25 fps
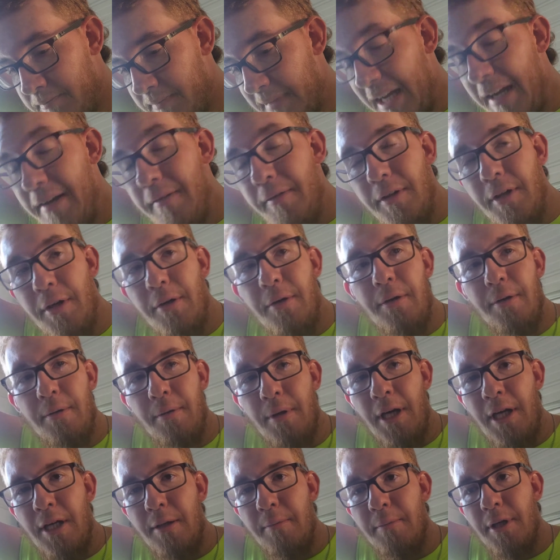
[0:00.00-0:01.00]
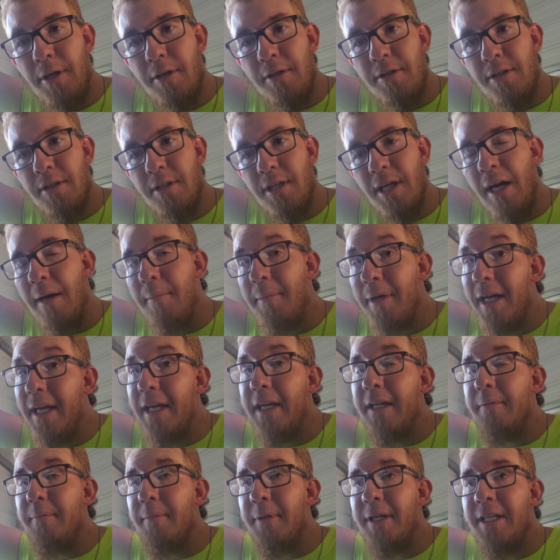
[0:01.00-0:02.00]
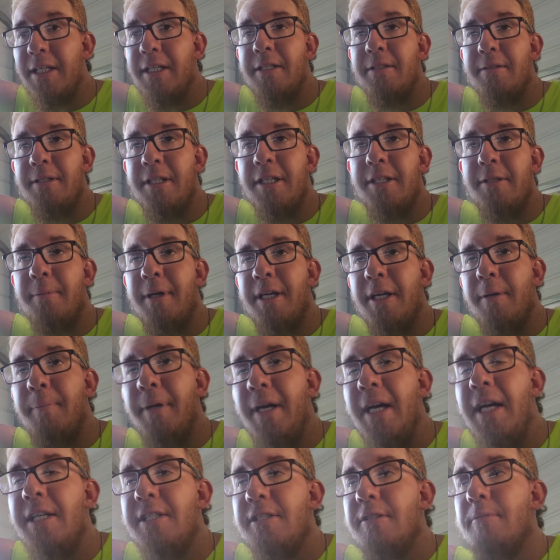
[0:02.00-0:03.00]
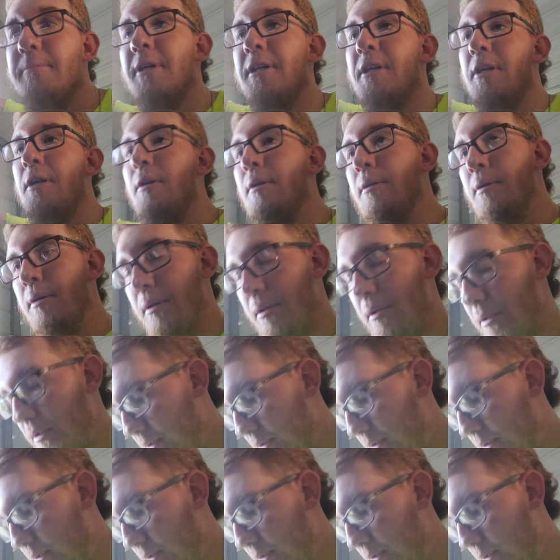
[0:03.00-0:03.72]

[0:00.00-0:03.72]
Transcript: Even though it rained most of the time, I didn't even get to make a pass in my car.